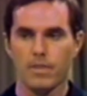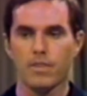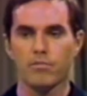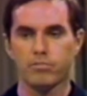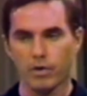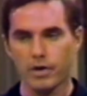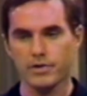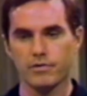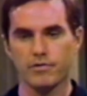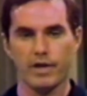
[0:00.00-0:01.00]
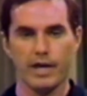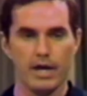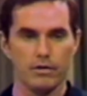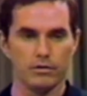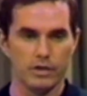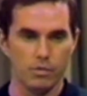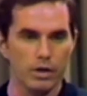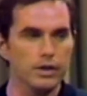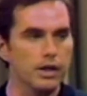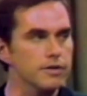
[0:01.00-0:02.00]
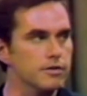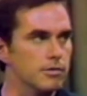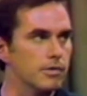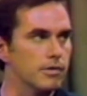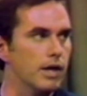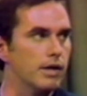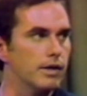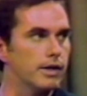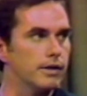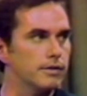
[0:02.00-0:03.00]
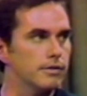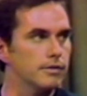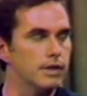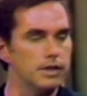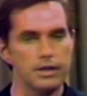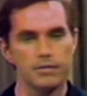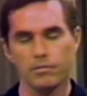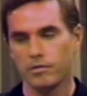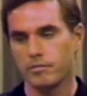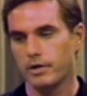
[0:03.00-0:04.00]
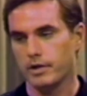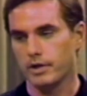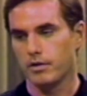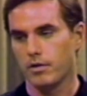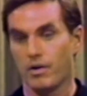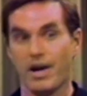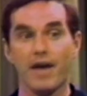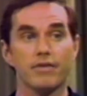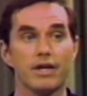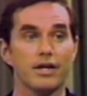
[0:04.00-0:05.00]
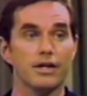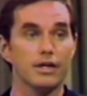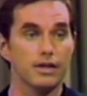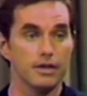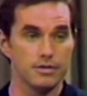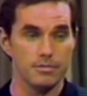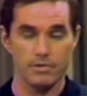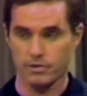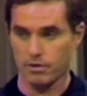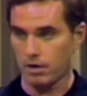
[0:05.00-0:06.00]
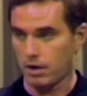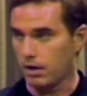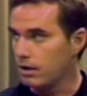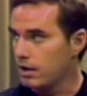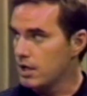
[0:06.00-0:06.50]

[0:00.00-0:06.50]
the boys who've had only one customer that night and need more money, or haven't had any customers at all,